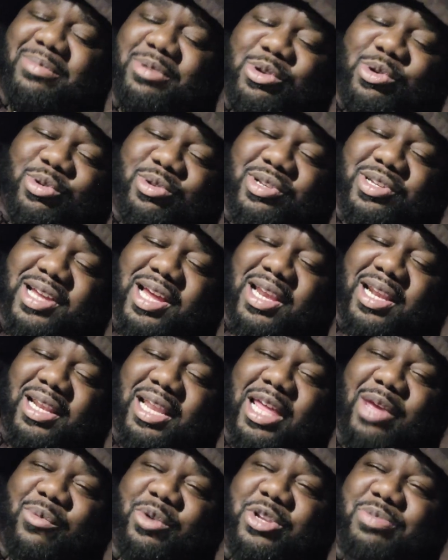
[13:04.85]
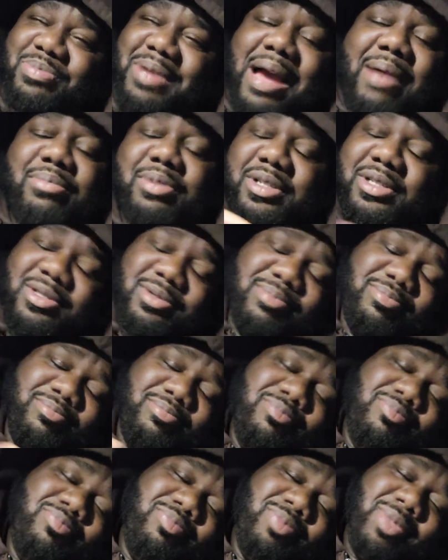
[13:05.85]
to be using kind of language, man. I'm just,
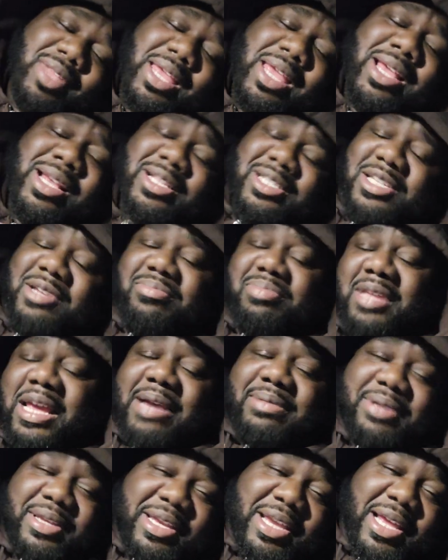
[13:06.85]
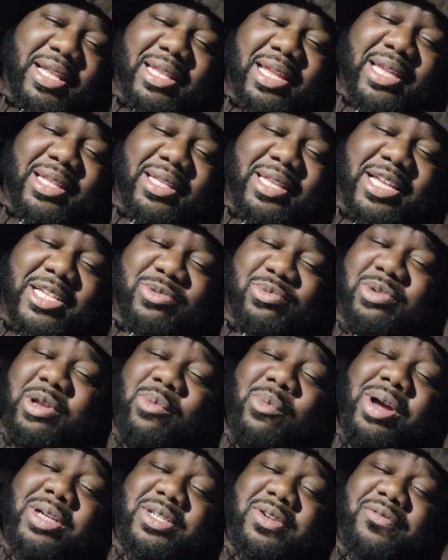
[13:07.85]
sometimes I get like this when I
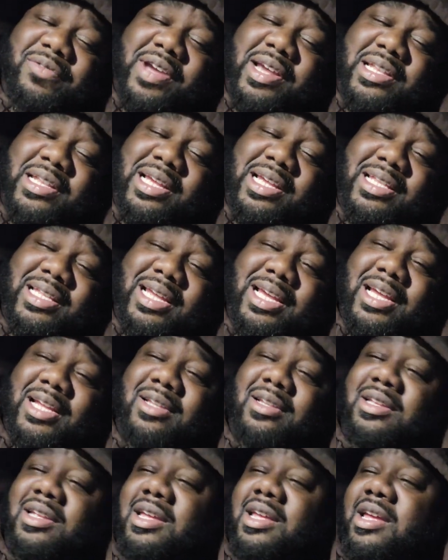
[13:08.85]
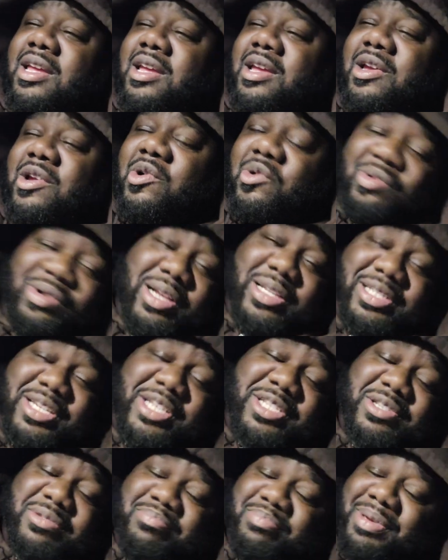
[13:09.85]
watch a fight like that. When I
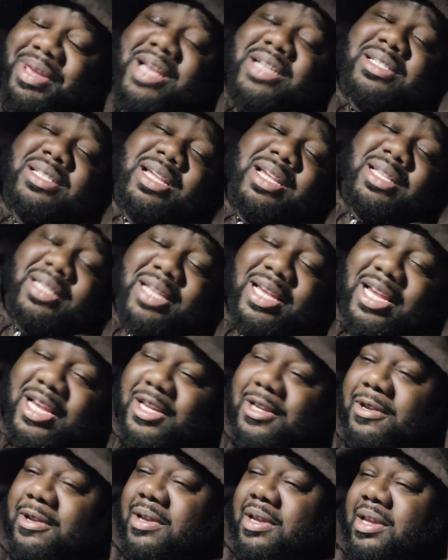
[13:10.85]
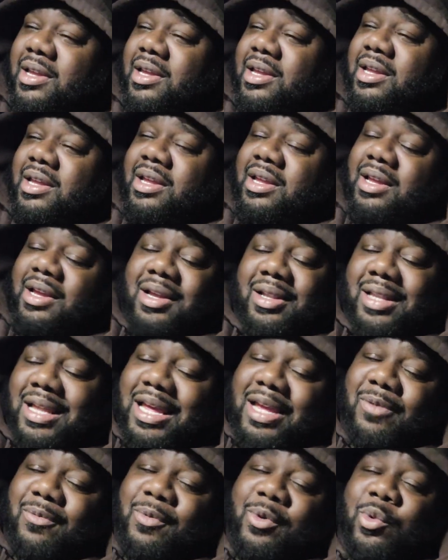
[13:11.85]
see some BS like that.
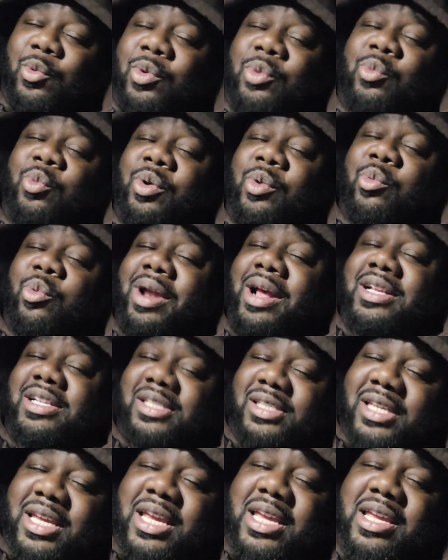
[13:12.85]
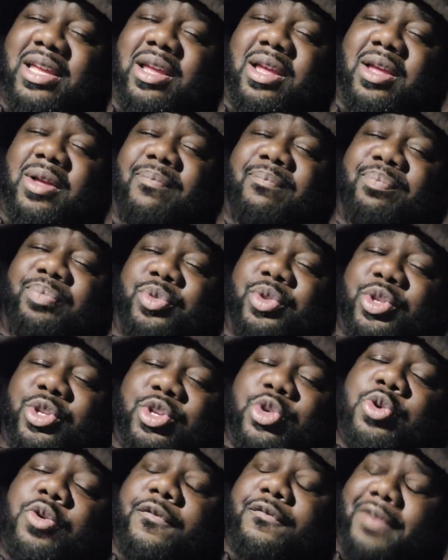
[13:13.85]
Like, when I see
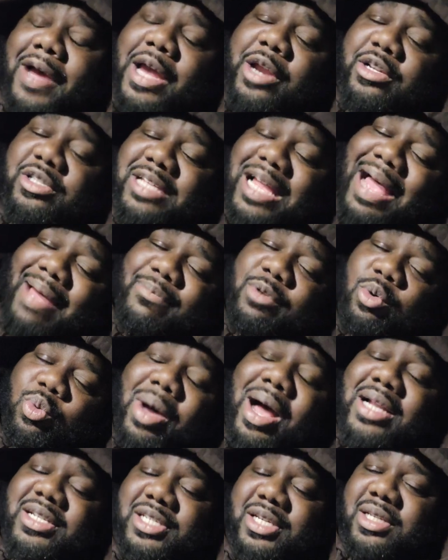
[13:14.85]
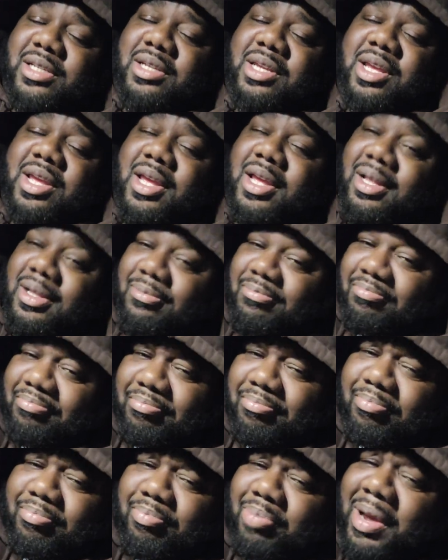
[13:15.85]
two fighters that I've been watching
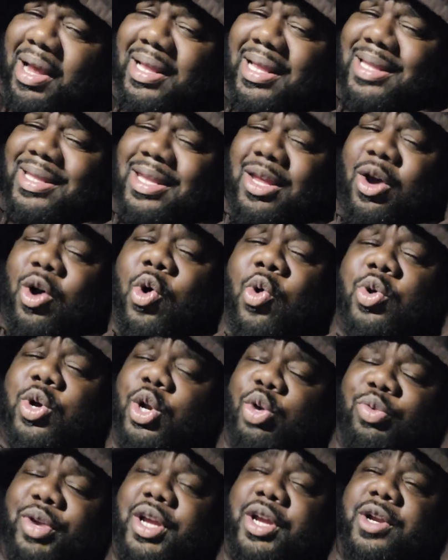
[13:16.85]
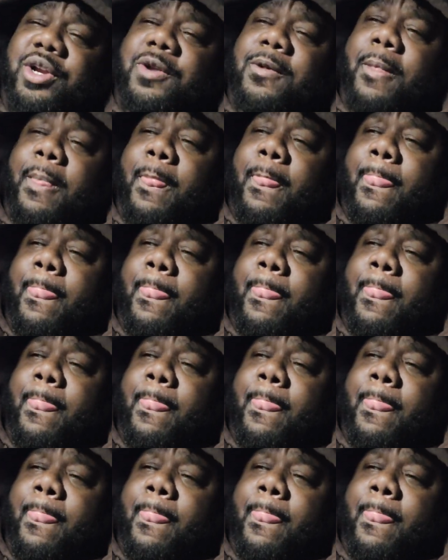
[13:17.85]
probably like their whole career